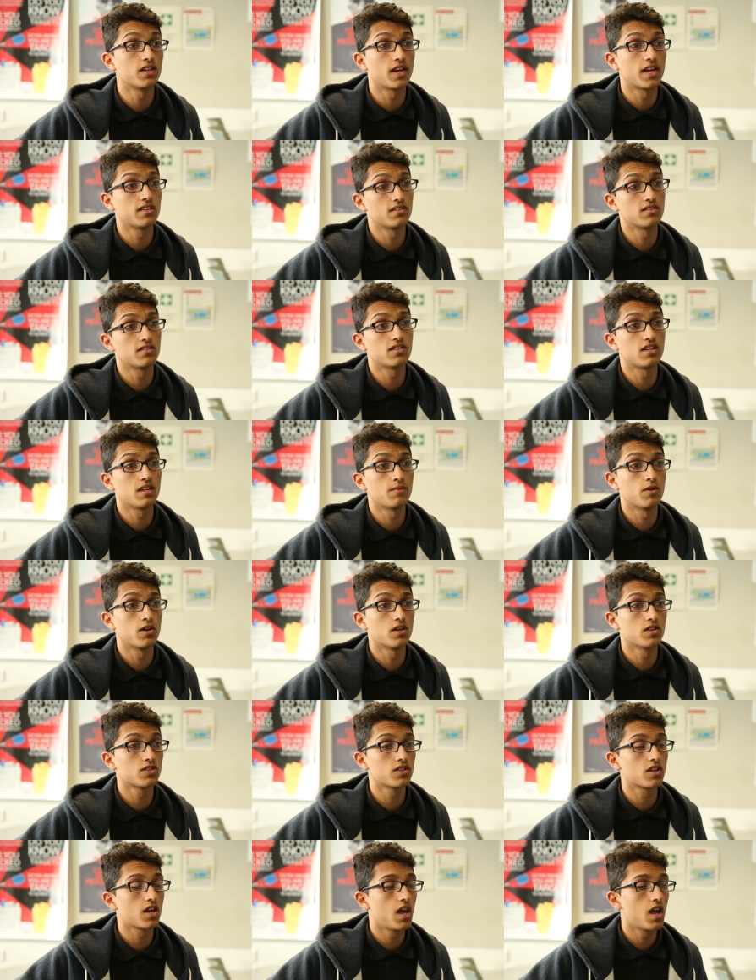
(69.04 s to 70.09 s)
get to
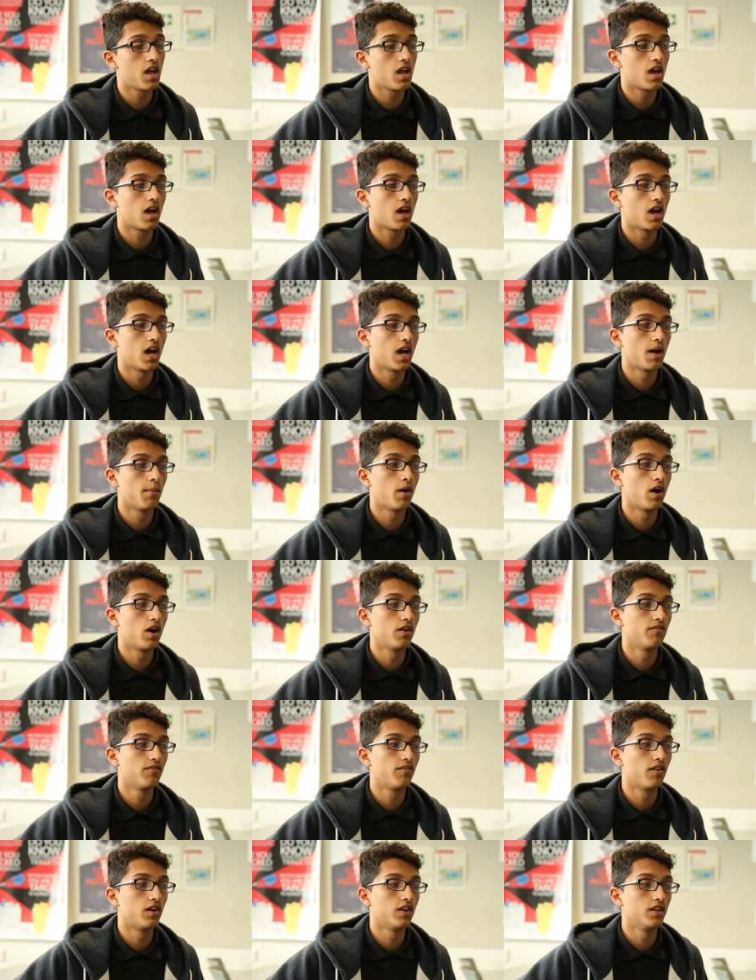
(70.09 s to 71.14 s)
CEMAST um, I
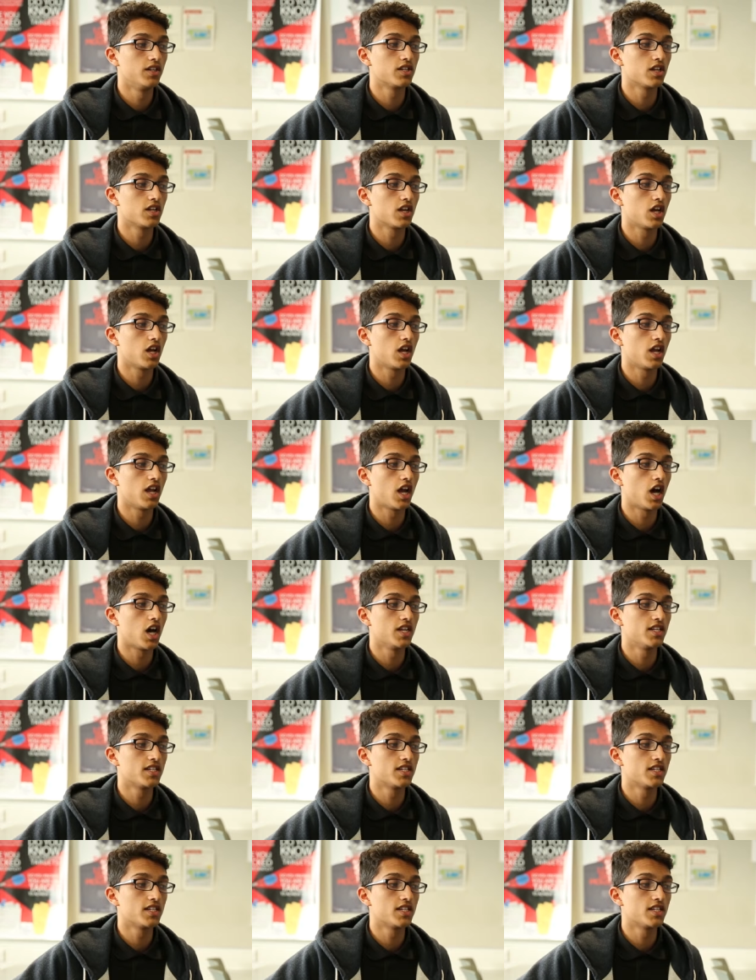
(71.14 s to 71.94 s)
find I